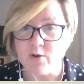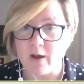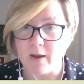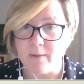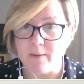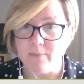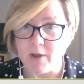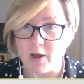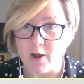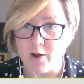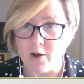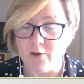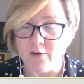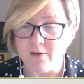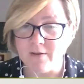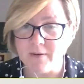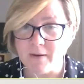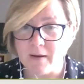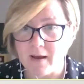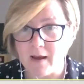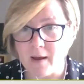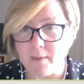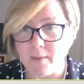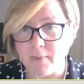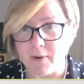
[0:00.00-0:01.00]
I'm now
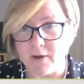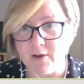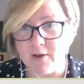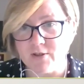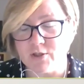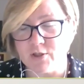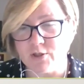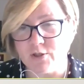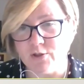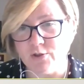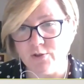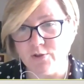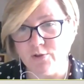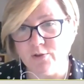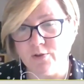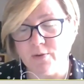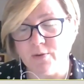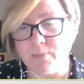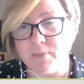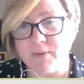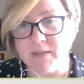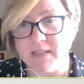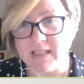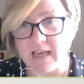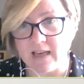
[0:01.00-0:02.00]
about to
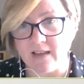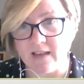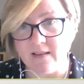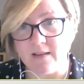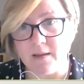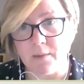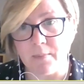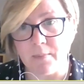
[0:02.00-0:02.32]
present the